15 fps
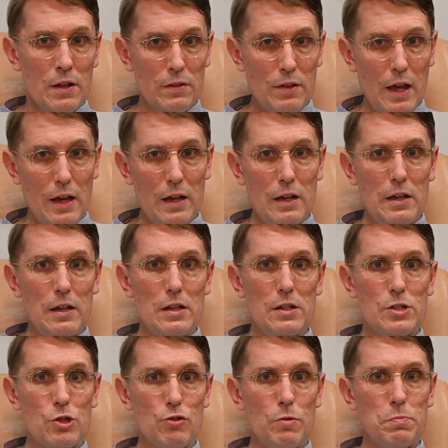they
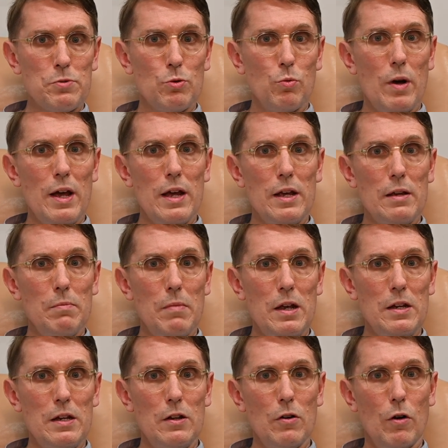stripped away
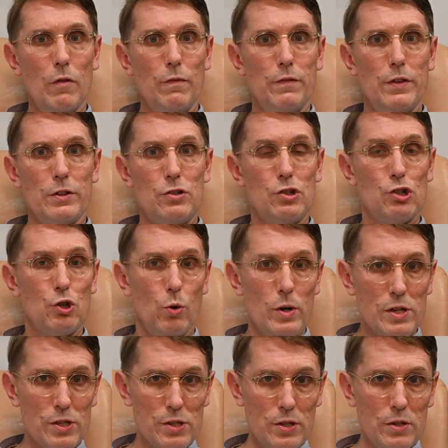many of the
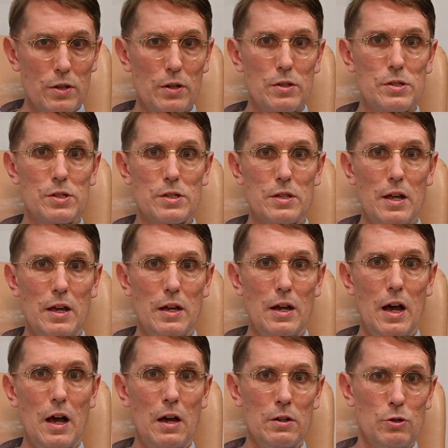choices that
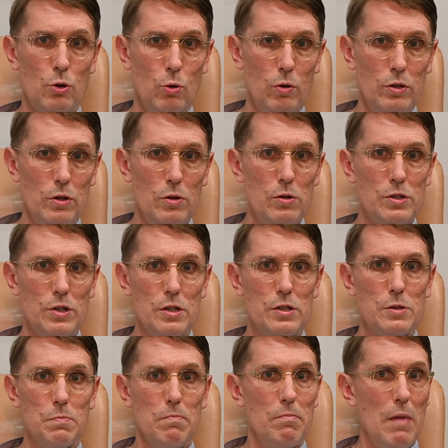hardcore
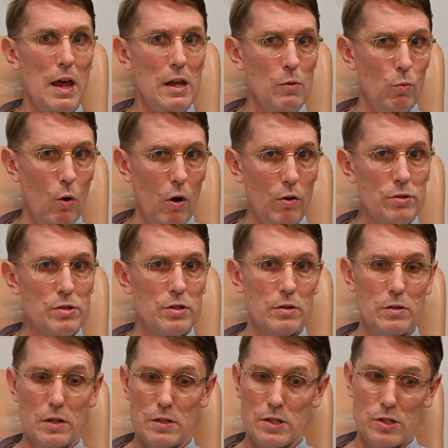users may want,
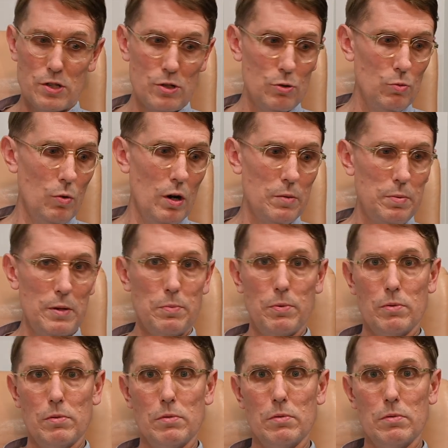and that's still why
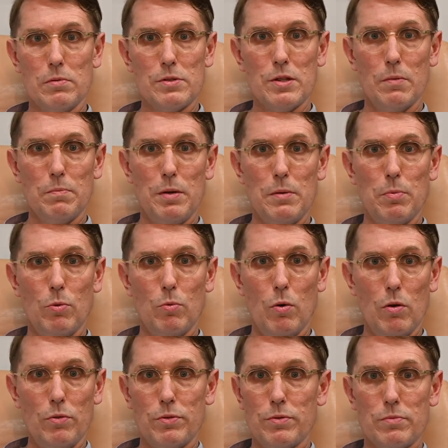some people
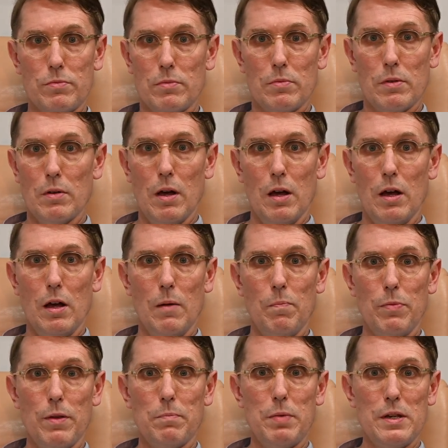want
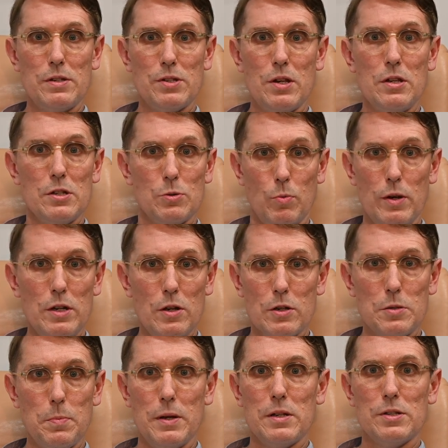PCs,
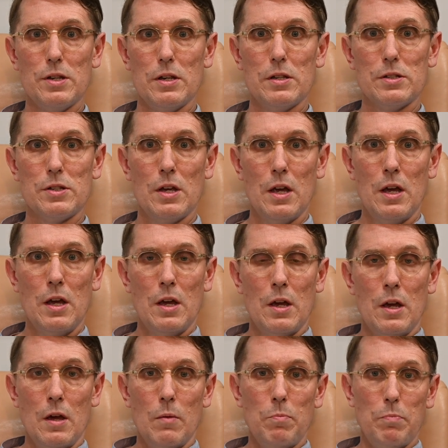Windows PCs.
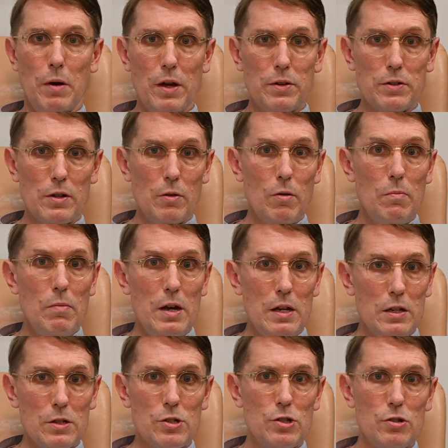But there are
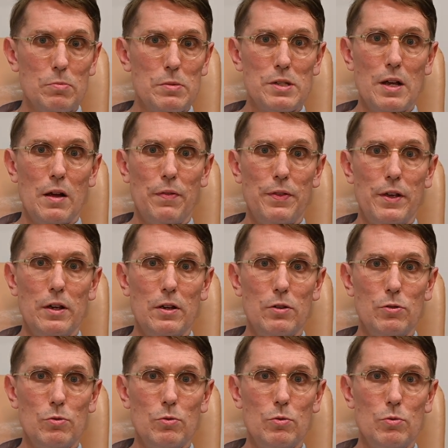many consumers out there
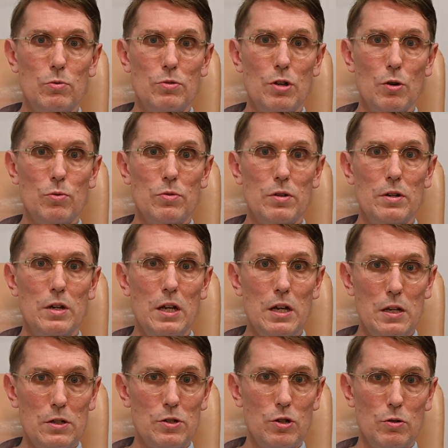who don't
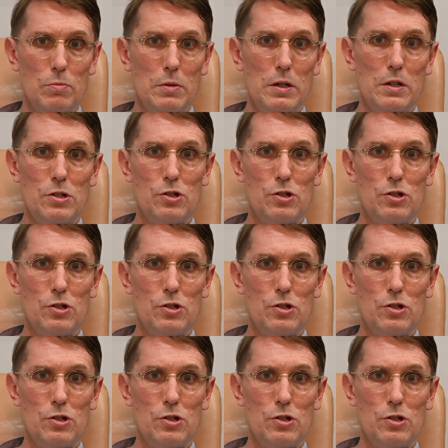need too many